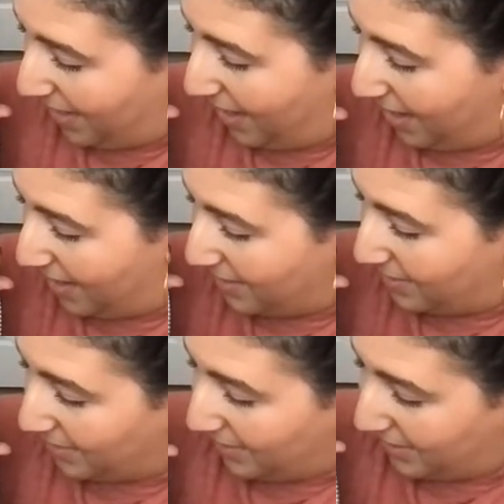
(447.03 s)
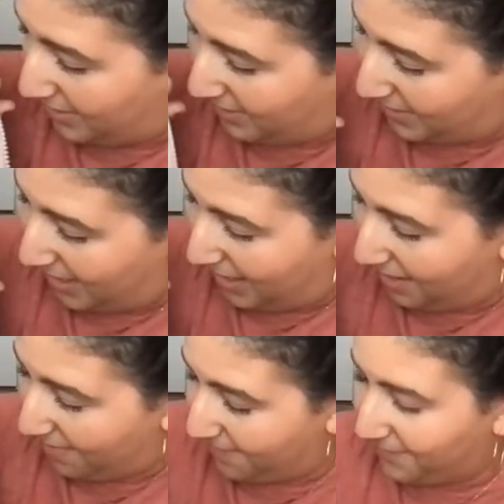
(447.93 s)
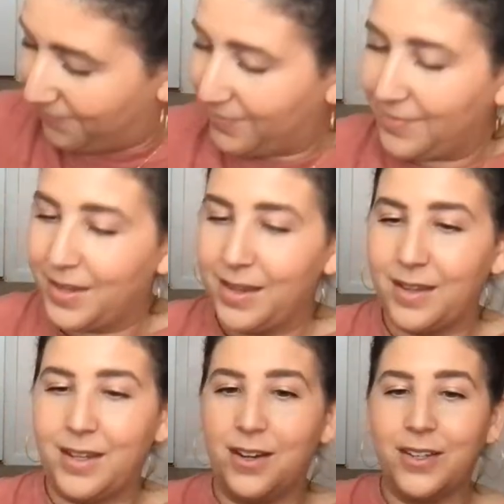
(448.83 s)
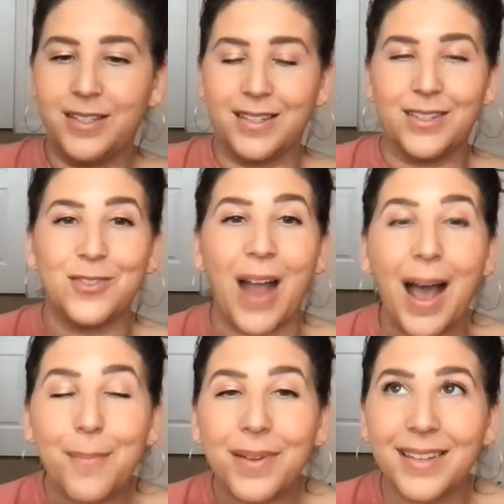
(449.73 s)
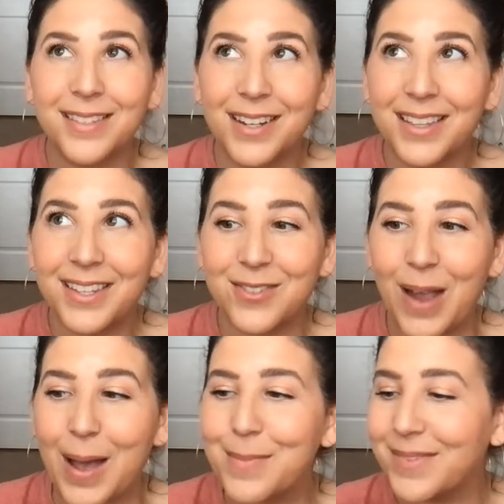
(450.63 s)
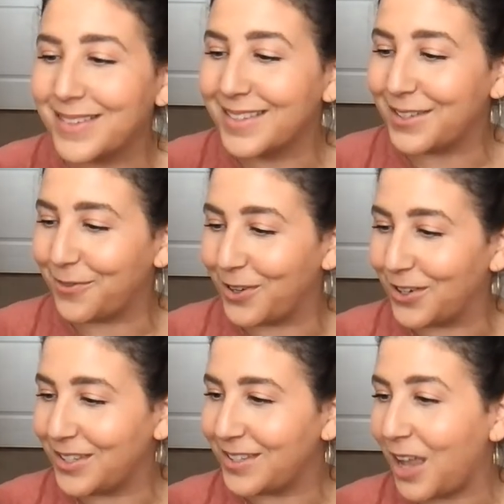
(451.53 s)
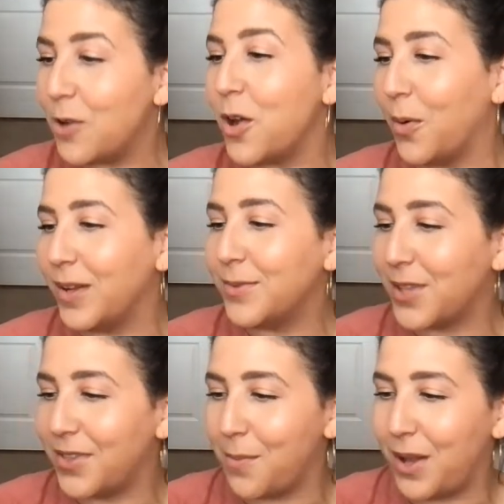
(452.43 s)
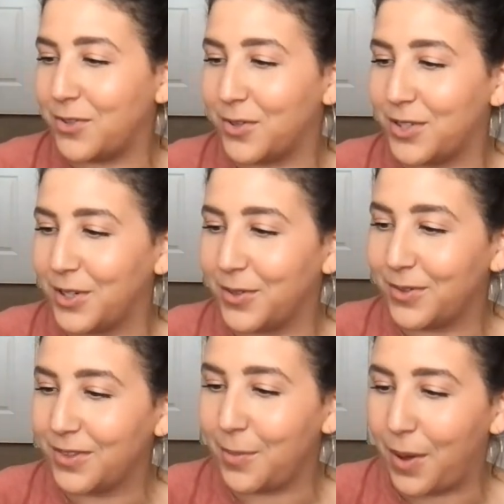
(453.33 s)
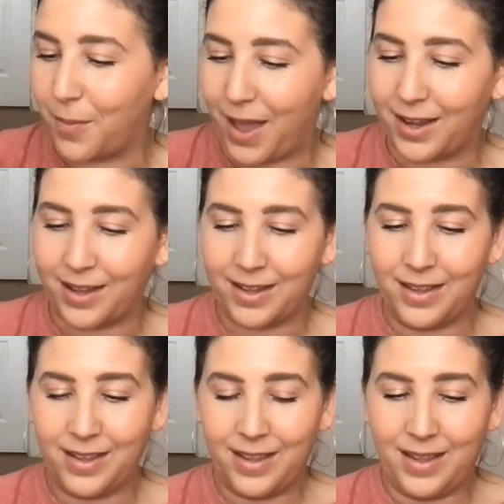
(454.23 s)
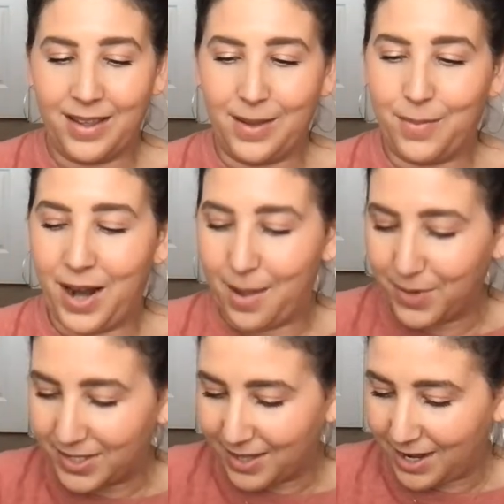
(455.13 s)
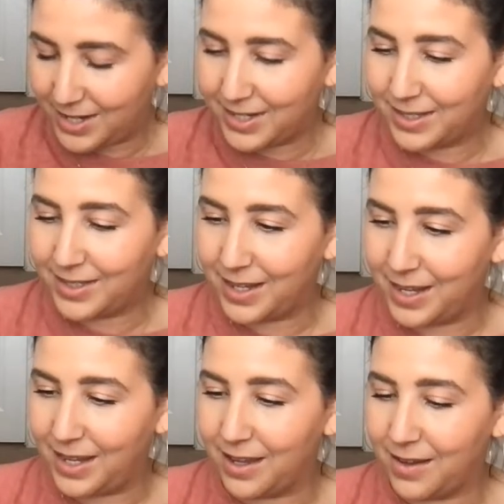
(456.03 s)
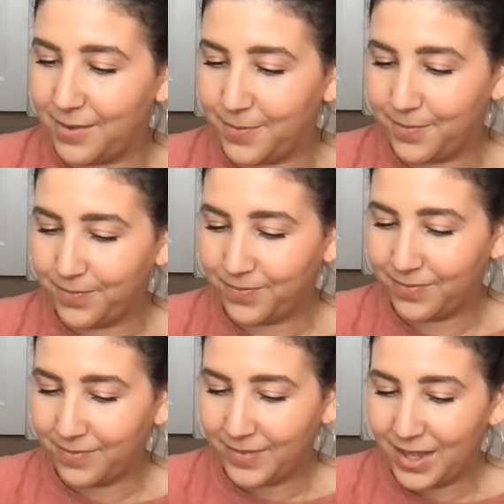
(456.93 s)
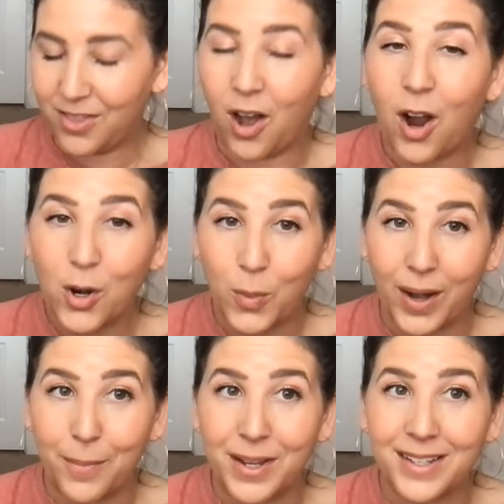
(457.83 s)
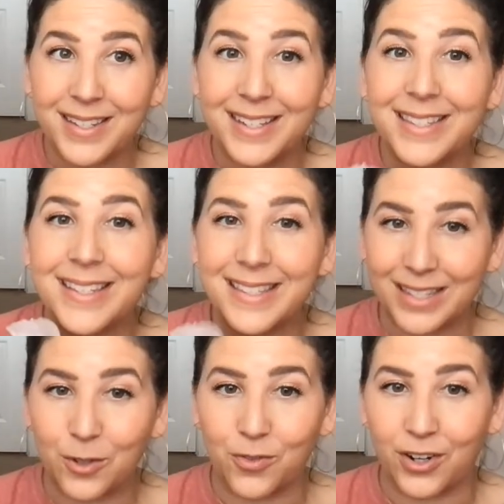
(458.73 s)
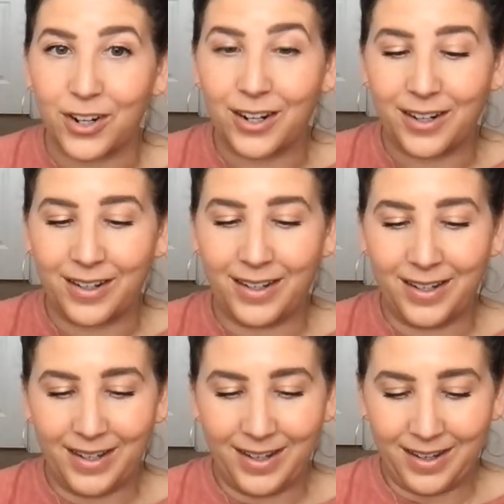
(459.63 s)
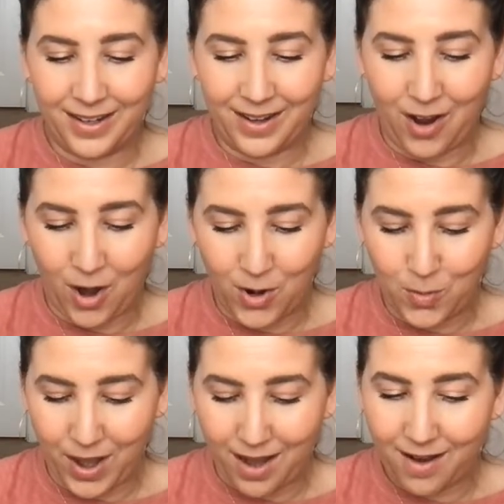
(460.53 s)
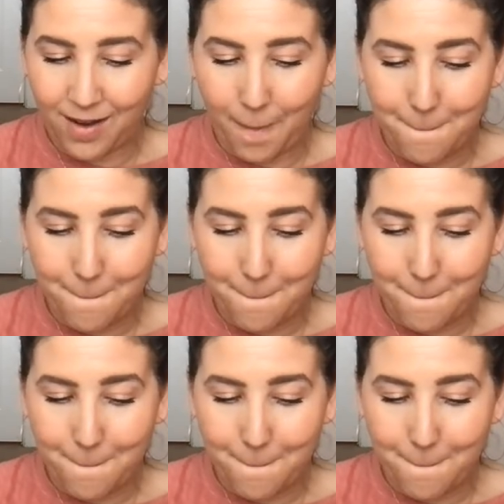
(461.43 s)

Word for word: And let's see. Here is the strap. Let's look at the strap. This is the first. Oh no, it is on the Metro too, the belt bag. But I'm excited to see the hardware because it's silver hardware